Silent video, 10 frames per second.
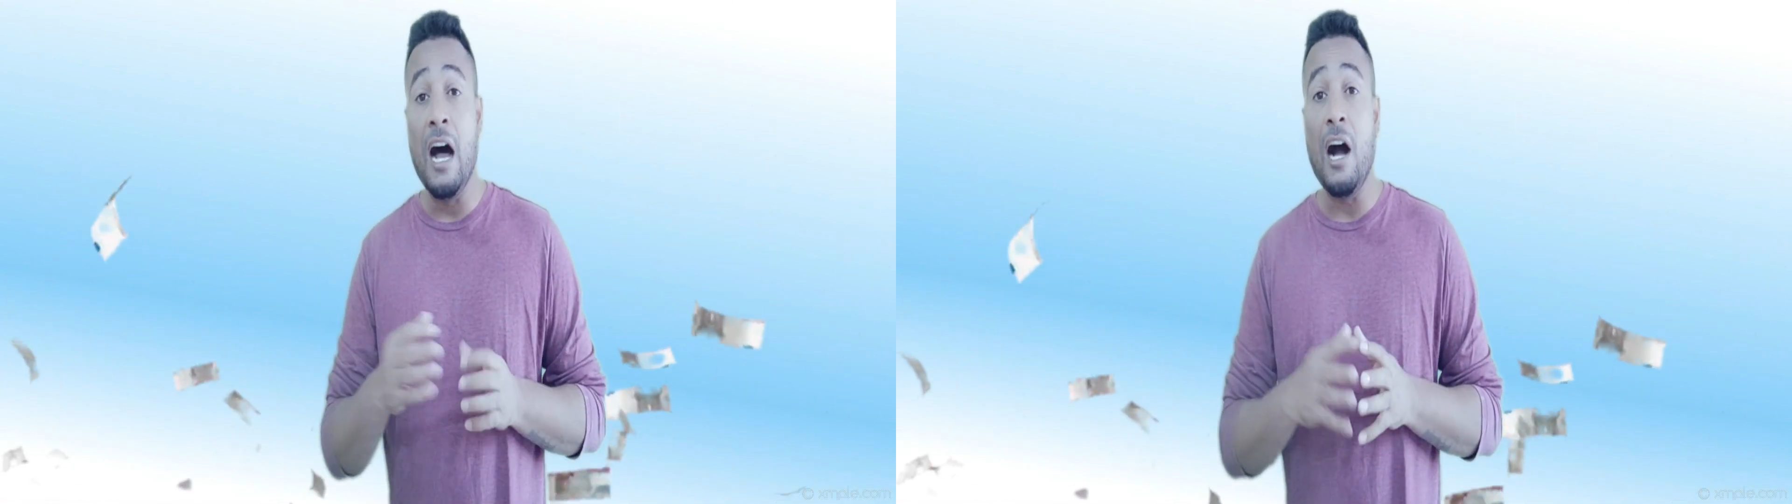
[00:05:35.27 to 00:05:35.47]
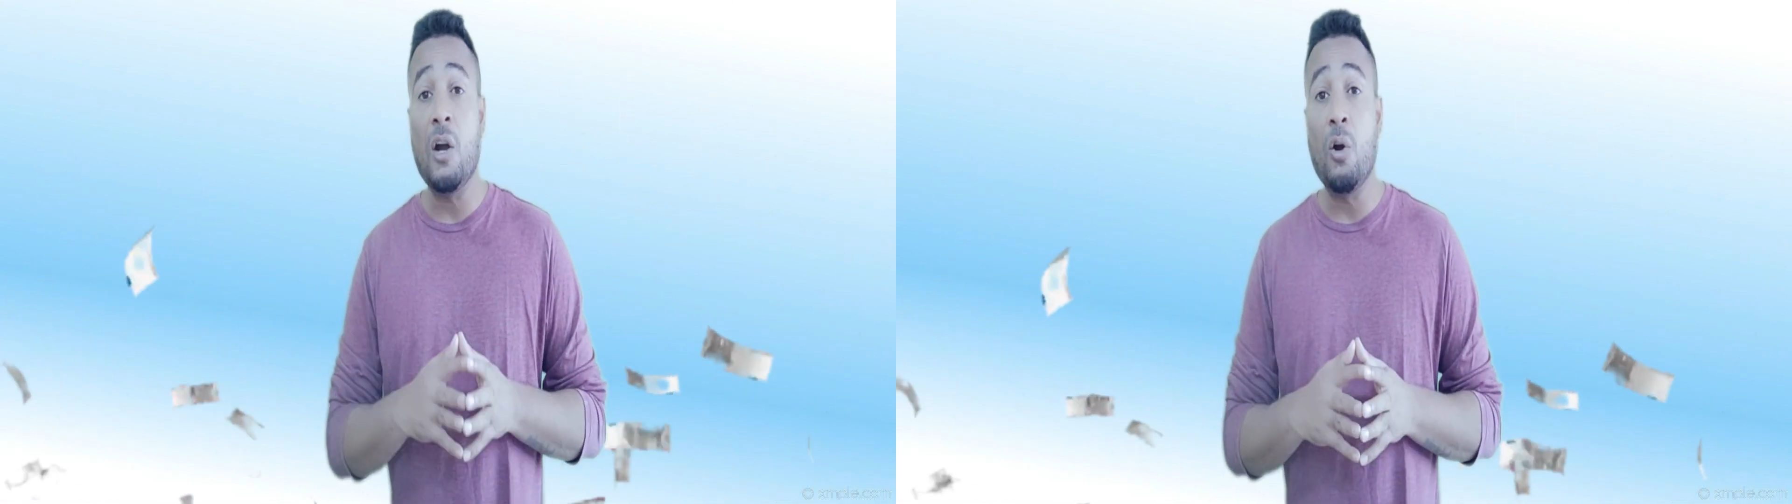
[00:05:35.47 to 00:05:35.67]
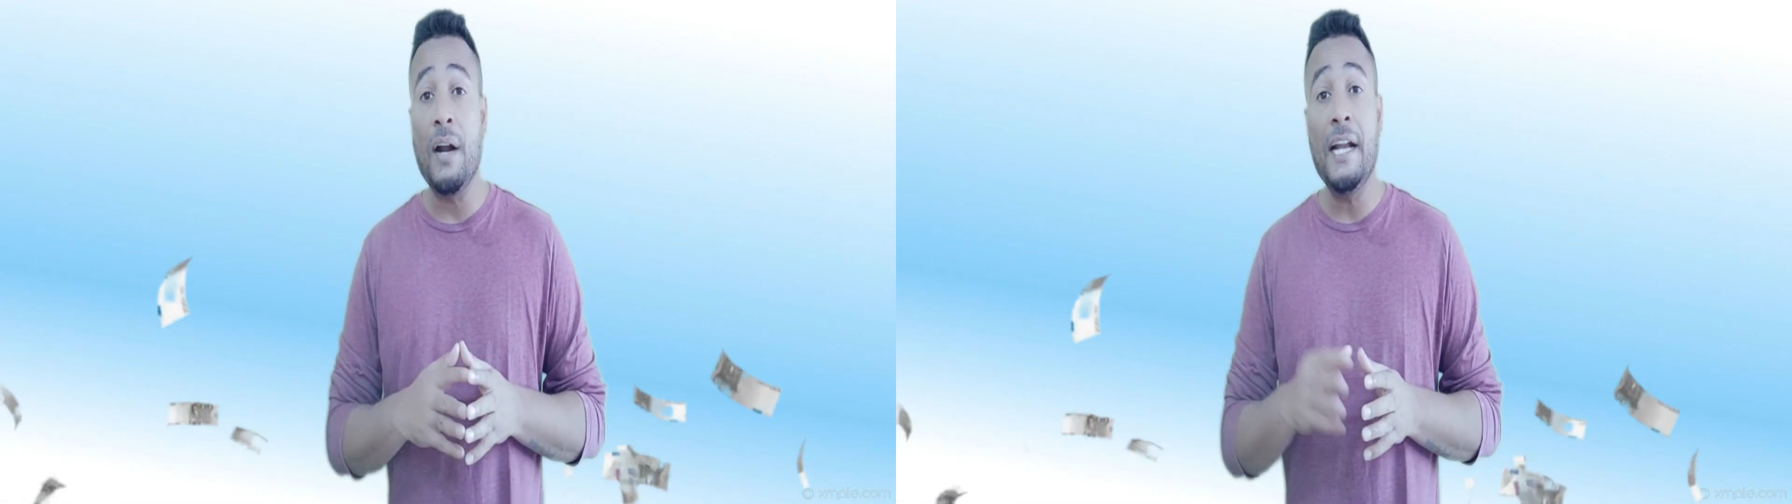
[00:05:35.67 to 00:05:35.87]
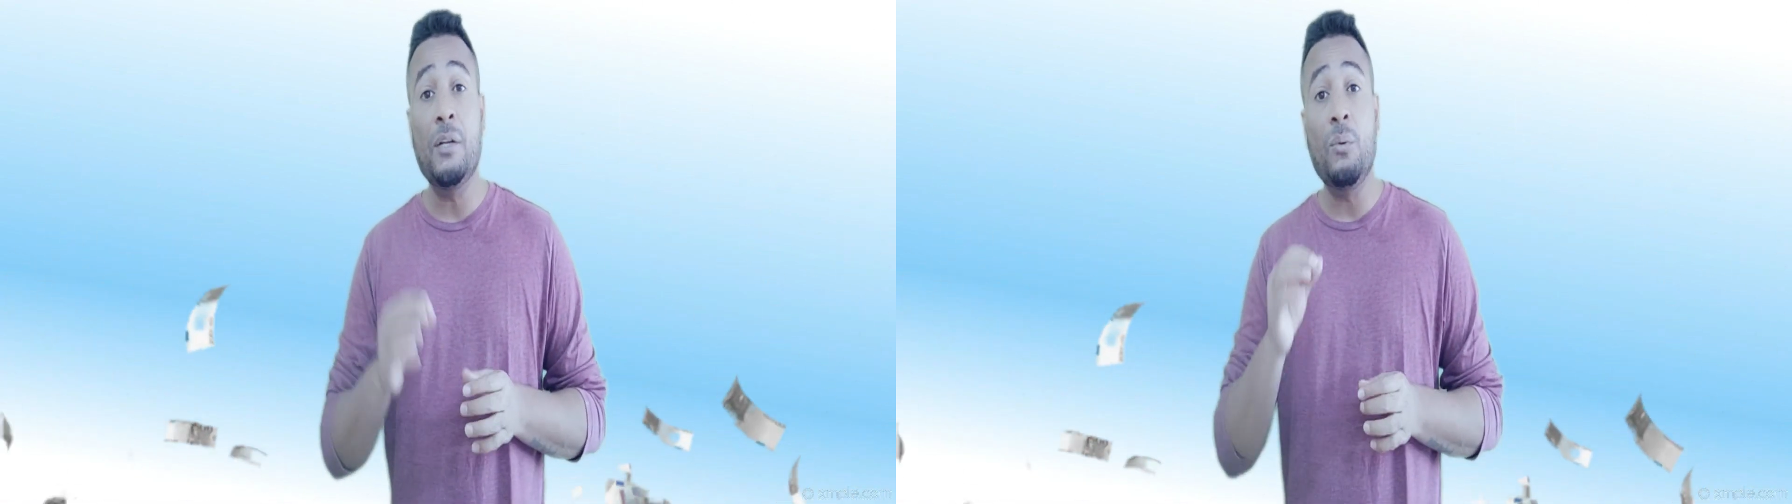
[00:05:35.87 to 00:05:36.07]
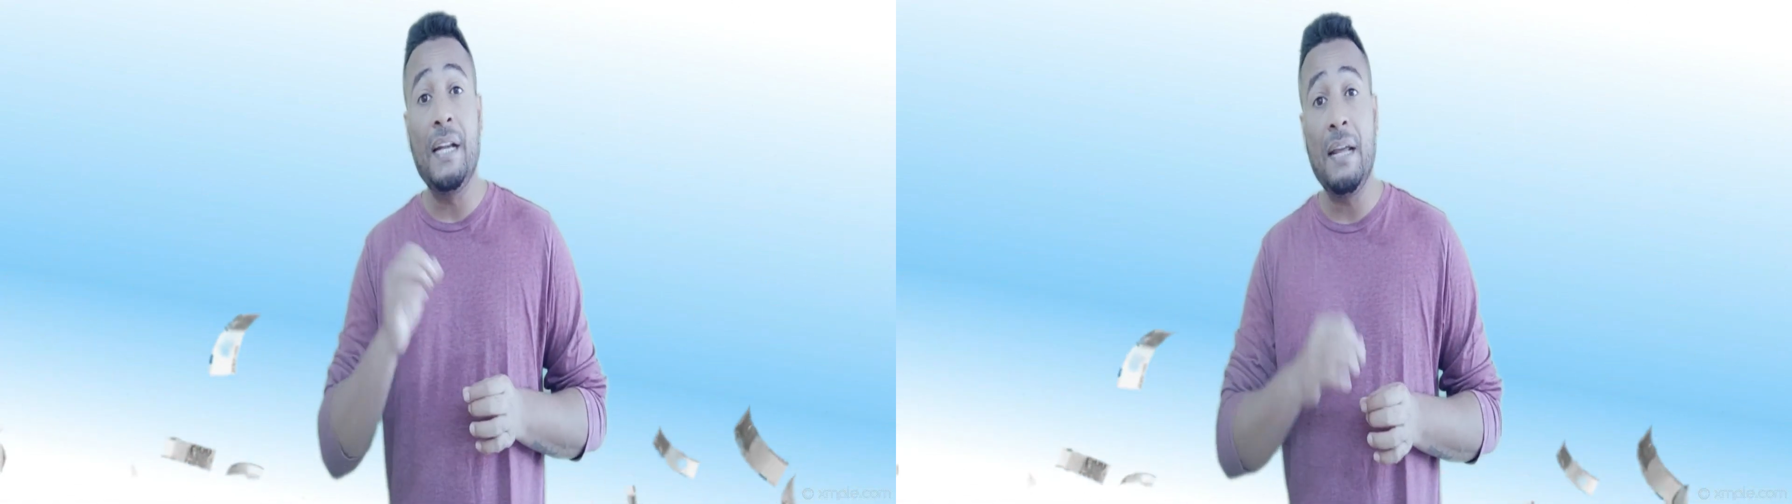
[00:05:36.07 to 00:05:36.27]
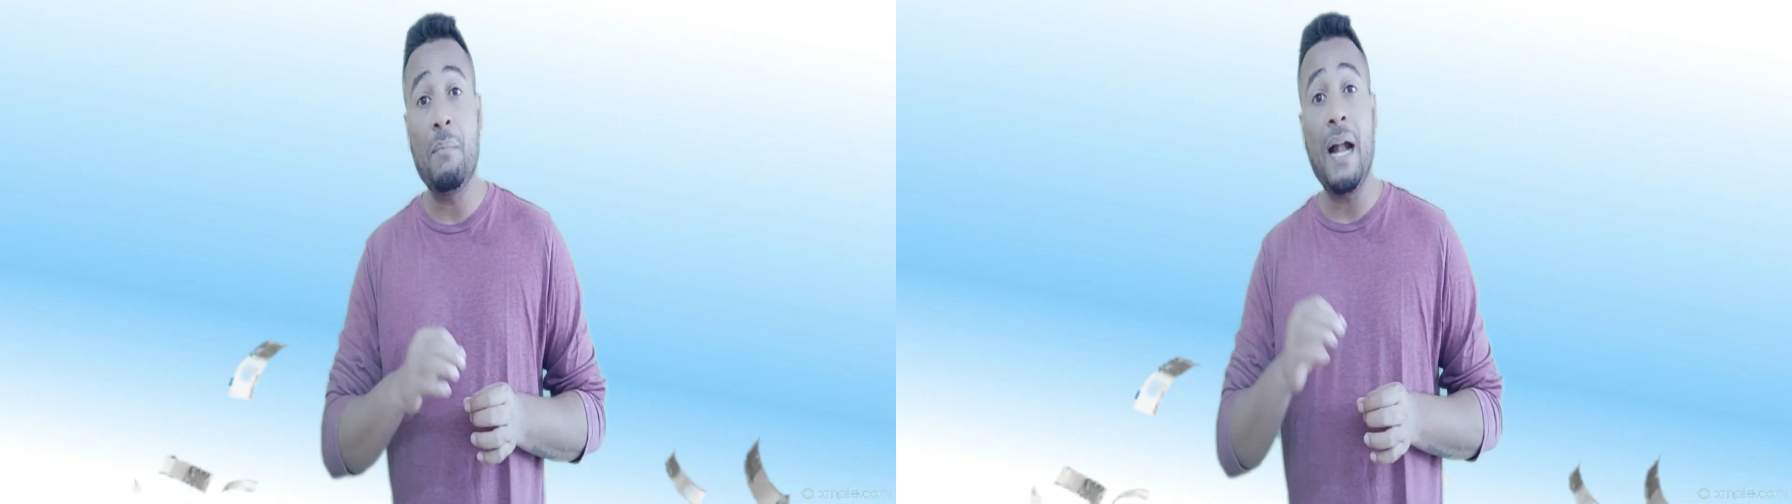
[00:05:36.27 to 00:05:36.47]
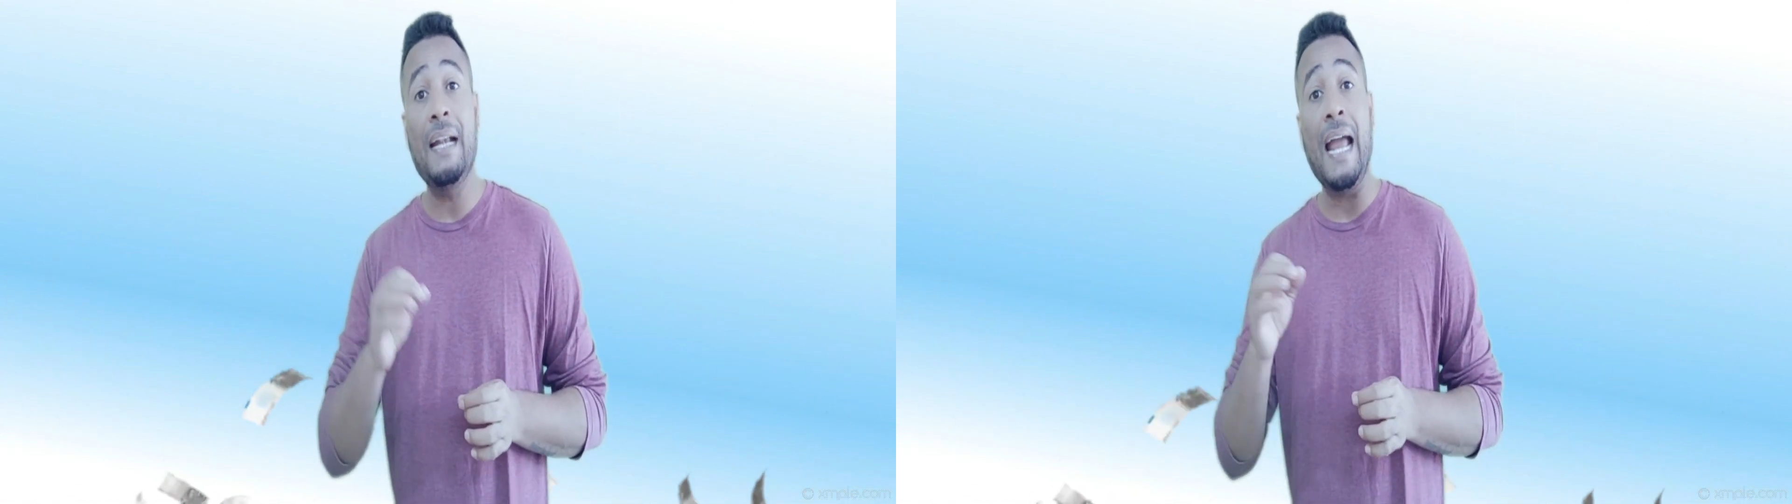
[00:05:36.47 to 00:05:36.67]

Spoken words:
according to demand